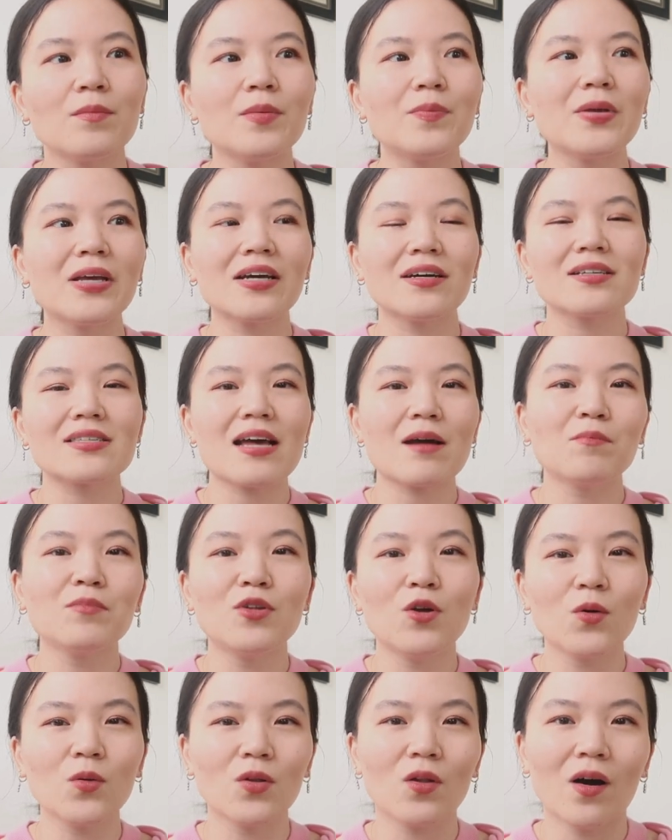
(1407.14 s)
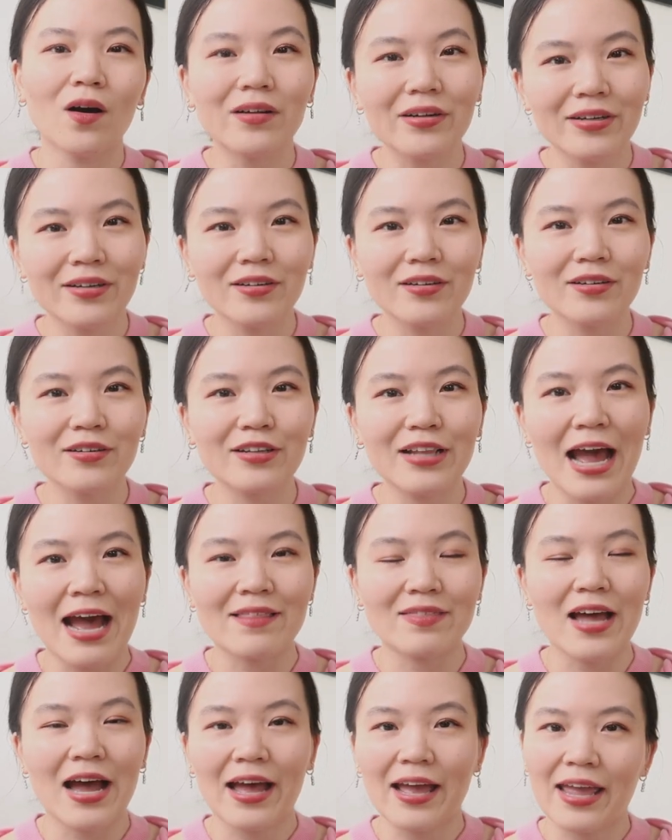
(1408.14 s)
but because I'm no longer
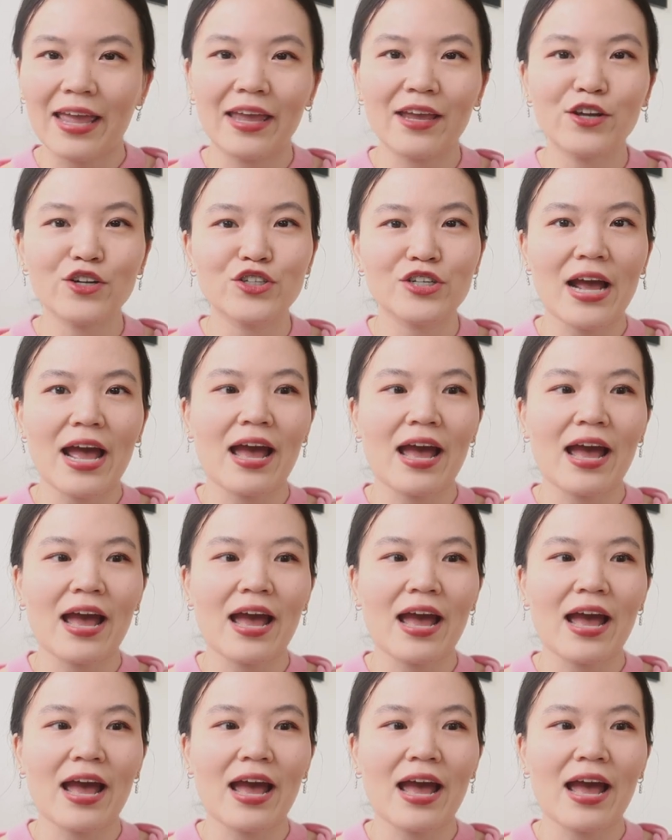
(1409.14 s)
at that age